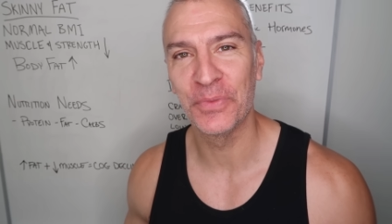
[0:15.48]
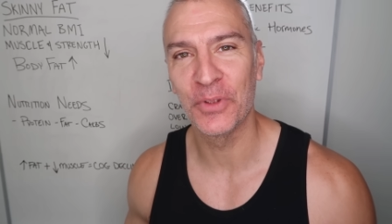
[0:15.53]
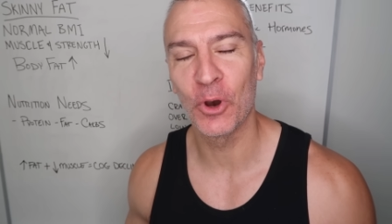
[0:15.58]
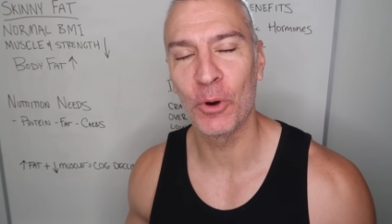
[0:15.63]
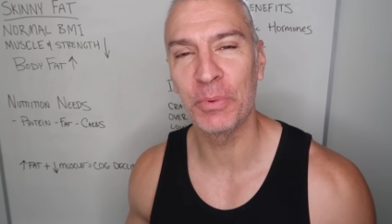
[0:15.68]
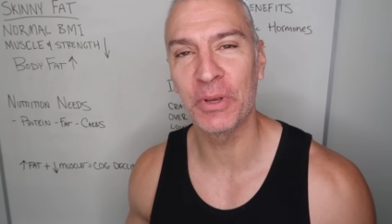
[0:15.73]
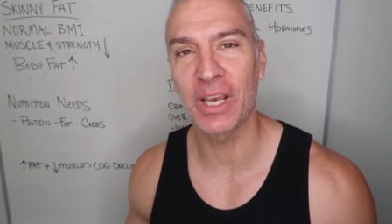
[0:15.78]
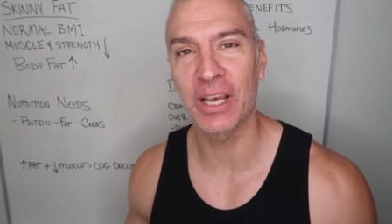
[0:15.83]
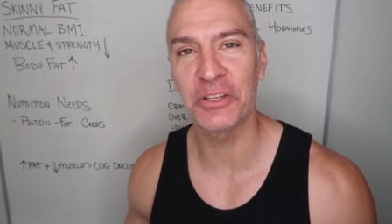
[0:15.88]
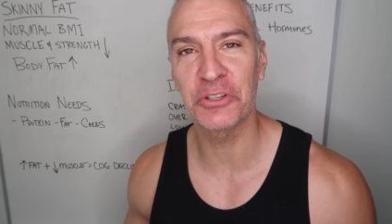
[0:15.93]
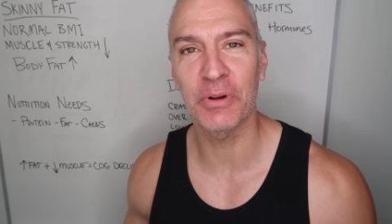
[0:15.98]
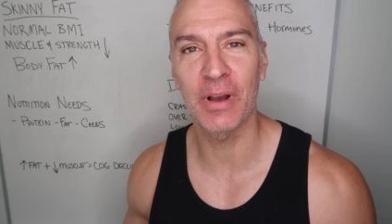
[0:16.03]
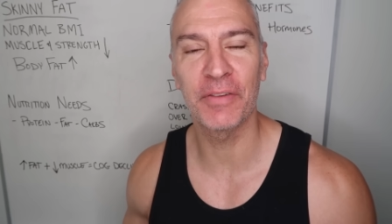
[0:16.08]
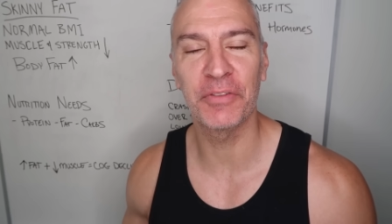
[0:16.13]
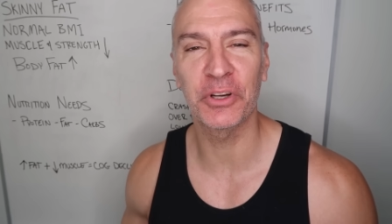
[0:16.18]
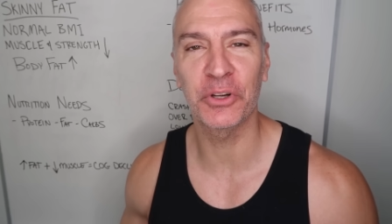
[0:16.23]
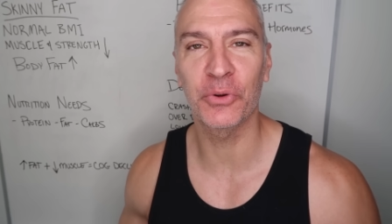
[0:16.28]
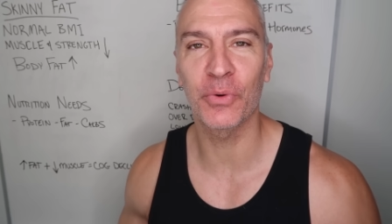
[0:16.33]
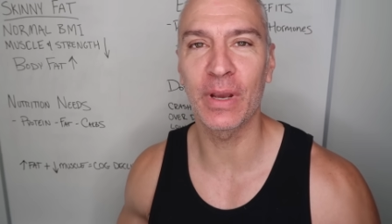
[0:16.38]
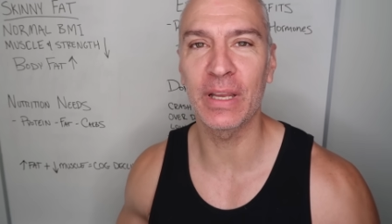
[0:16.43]
Hope you guys are
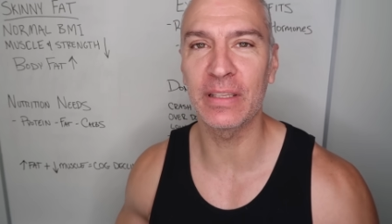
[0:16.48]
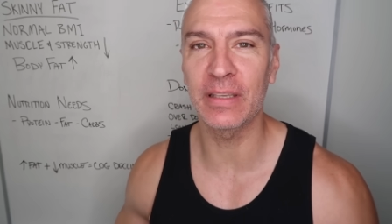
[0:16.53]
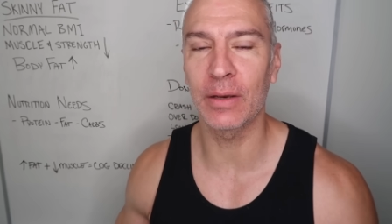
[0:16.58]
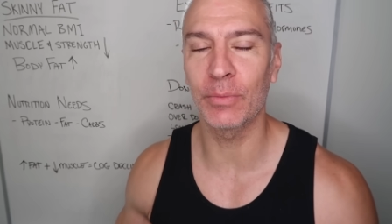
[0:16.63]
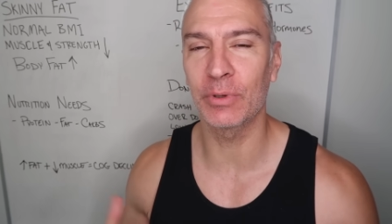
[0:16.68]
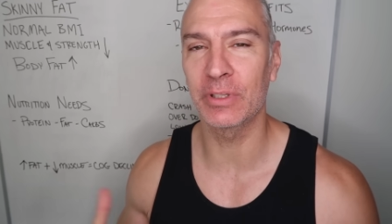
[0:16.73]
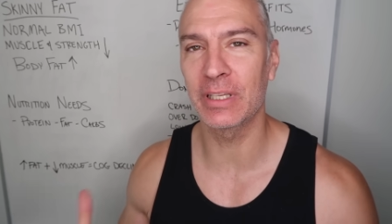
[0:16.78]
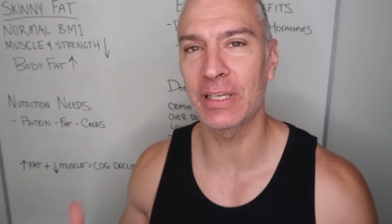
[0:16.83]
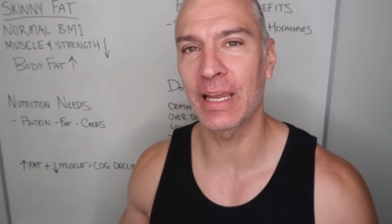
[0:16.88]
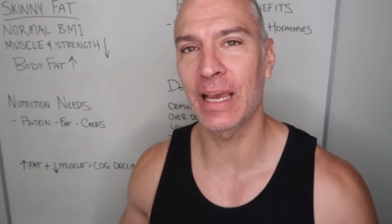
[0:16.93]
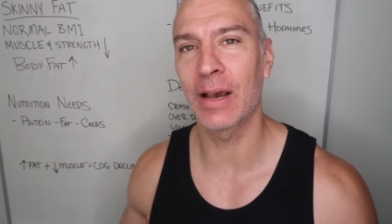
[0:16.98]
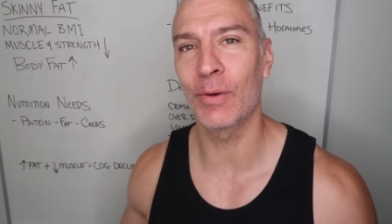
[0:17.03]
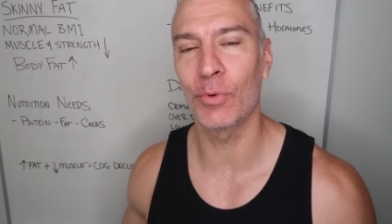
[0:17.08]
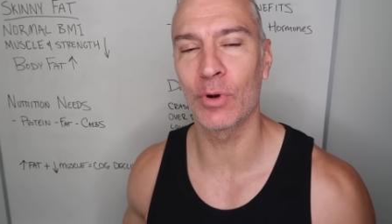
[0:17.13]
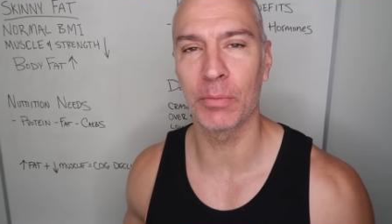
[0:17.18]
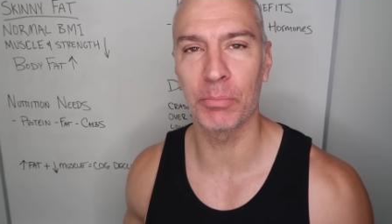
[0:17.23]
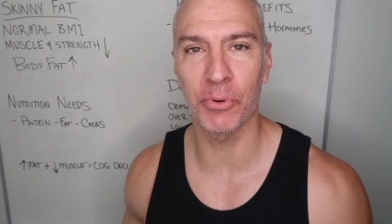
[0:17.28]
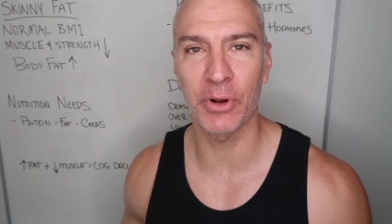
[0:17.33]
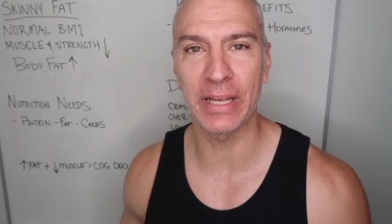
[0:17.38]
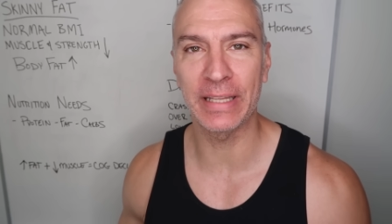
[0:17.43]
having a great day. Well, today I
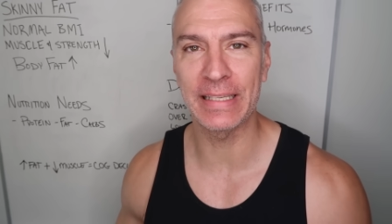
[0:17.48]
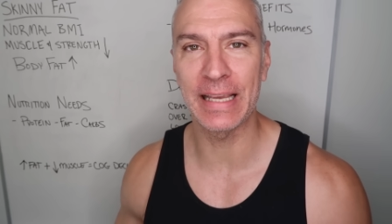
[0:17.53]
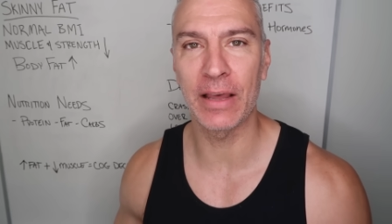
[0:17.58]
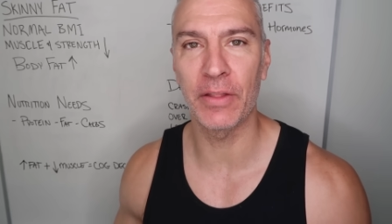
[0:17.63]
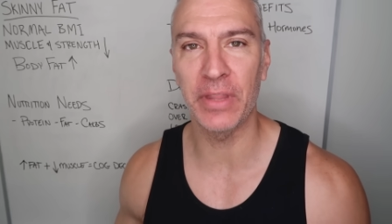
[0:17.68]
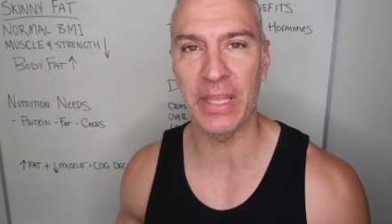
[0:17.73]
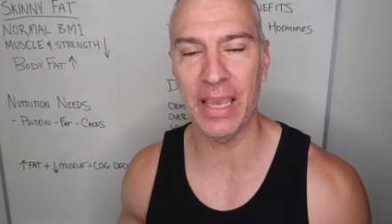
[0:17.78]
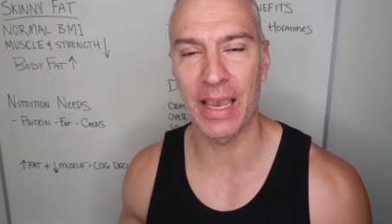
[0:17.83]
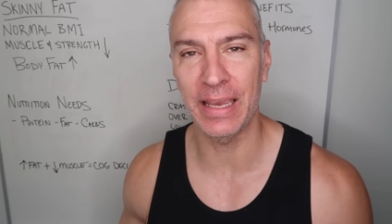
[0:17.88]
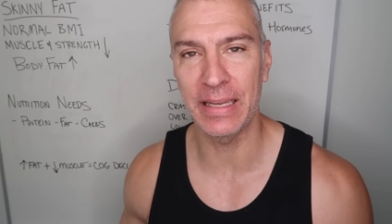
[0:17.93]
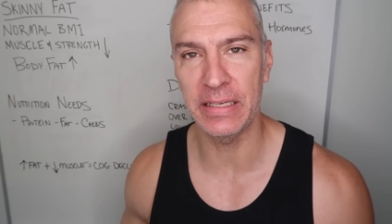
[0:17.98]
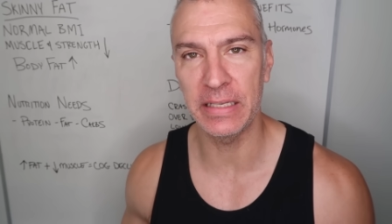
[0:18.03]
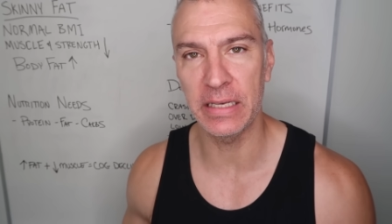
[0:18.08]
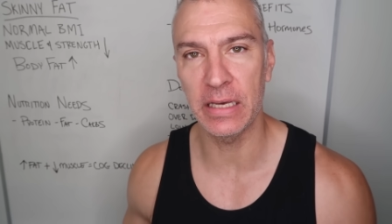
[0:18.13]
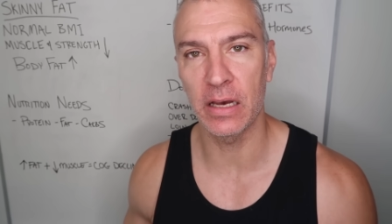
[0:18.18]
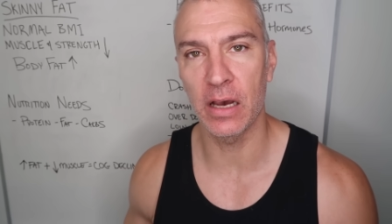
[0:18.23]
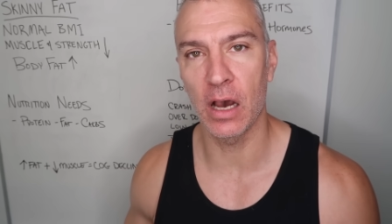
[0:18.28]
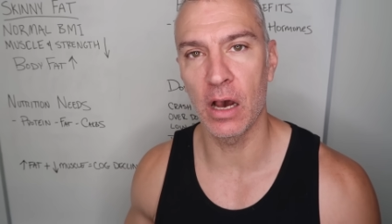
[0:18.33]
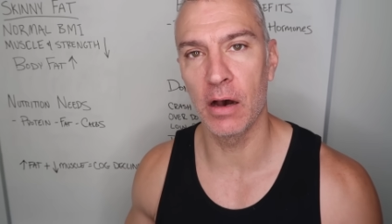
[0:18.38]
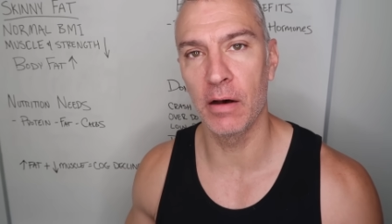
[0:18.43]
wanna to break down the
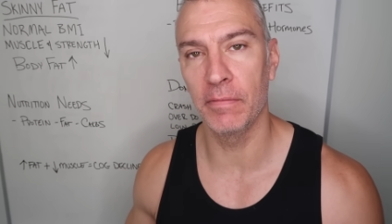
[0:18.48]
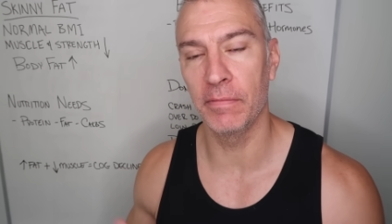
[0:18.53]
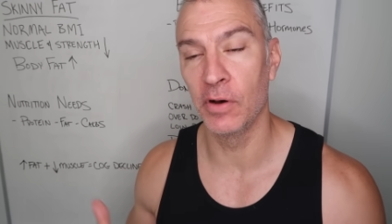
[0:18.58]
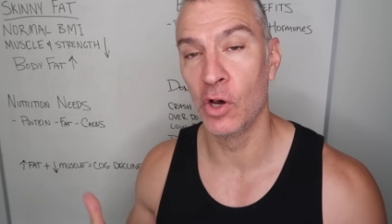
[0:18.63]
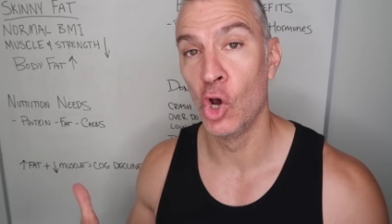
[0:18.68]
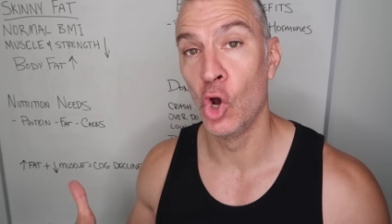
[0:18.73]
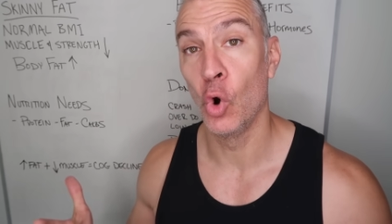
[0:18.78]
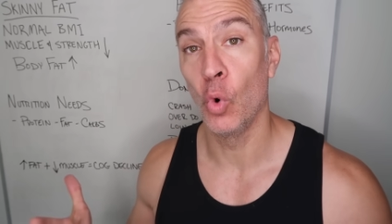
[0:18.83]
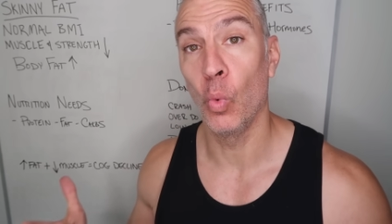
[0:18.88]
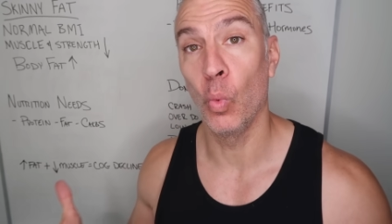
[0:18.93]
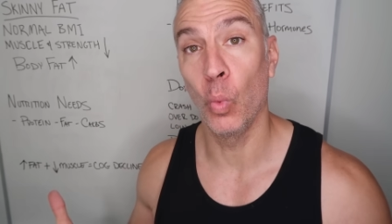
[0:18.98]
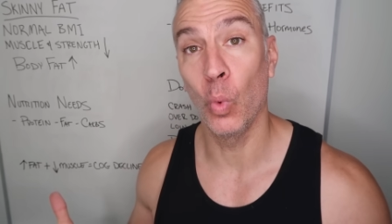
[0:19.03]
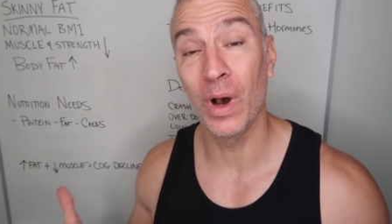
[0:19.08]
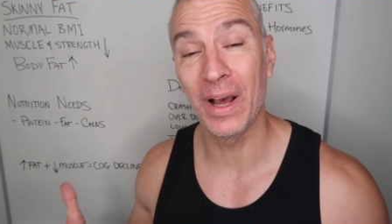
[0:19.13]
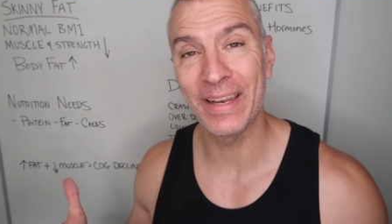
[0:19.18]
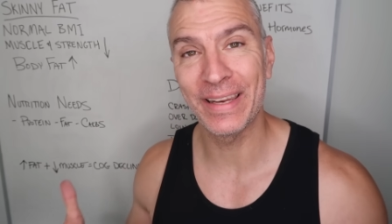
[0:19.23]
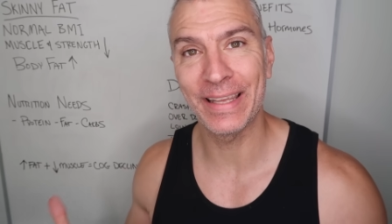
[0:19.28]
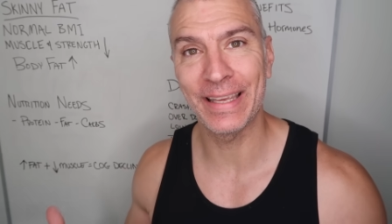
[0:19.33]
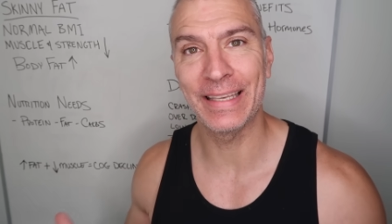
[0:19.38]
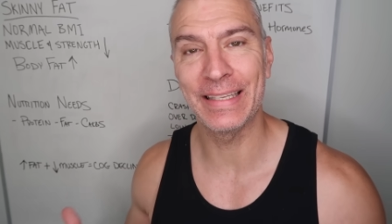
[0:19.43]
idea of
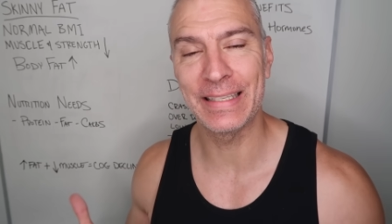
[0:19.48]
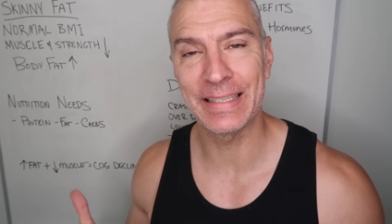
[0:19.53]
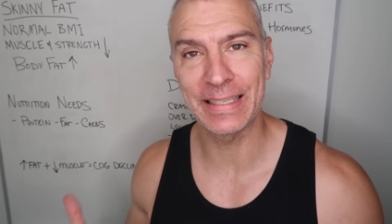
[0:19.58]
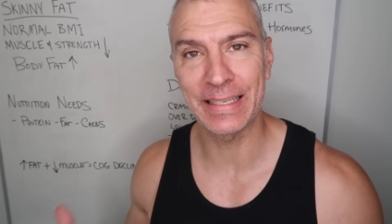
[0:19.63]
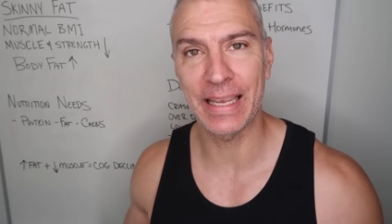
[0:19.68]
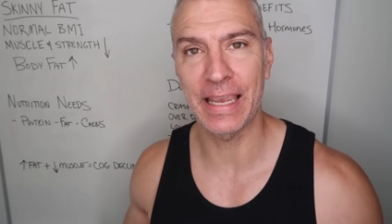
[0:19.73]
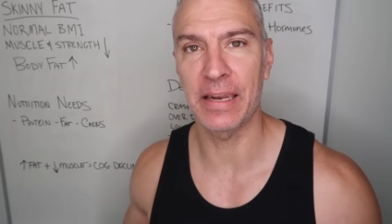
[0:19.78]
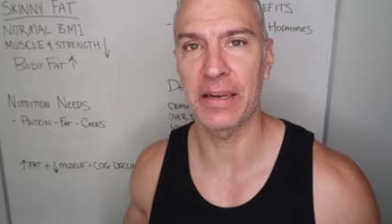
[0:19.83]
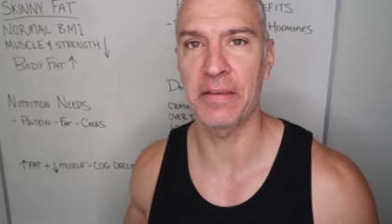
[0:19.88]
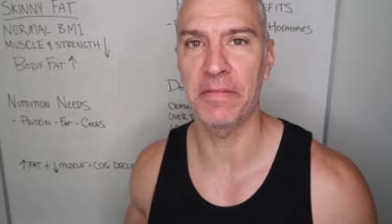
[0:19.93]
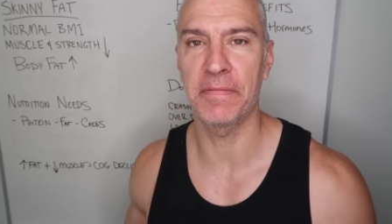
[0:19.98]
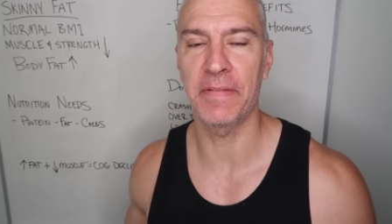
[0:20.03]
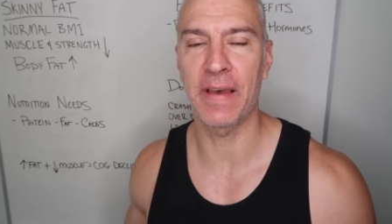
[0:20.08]
what is skinny